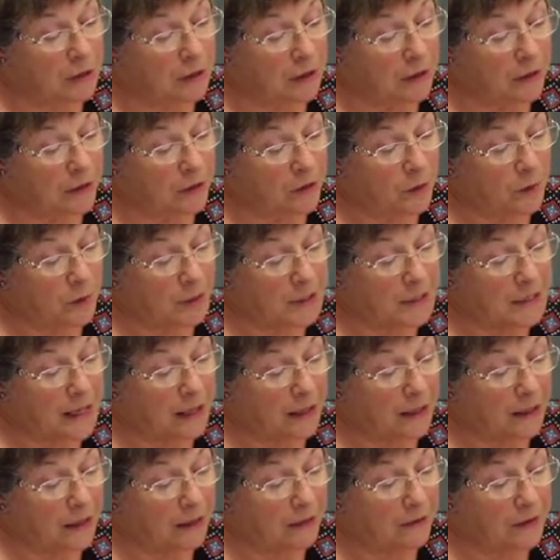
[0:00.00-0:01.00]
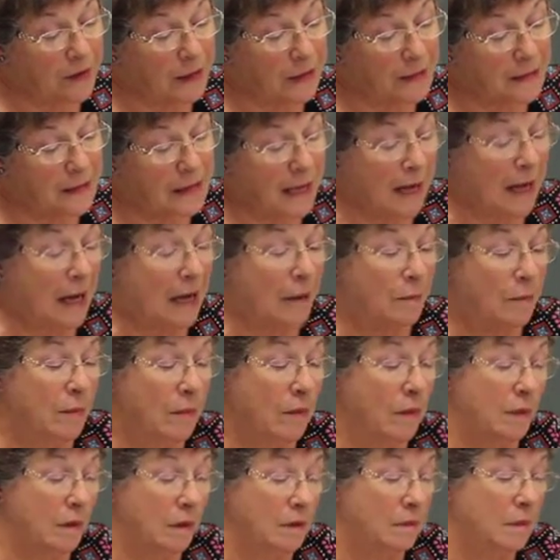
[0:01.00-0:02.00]
the battalion at that time.
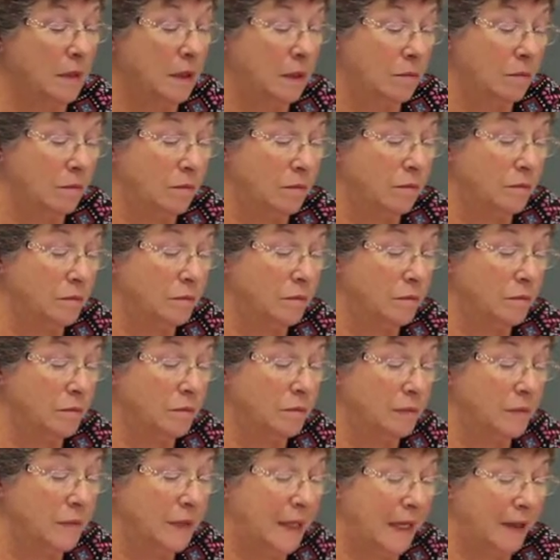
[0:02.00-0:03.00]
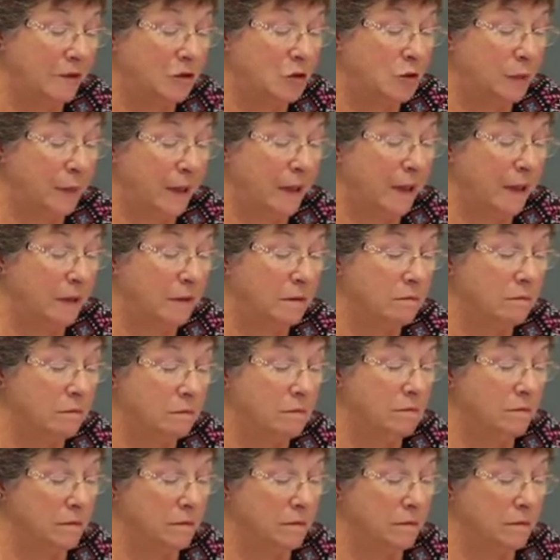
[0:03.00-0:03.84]
They had to be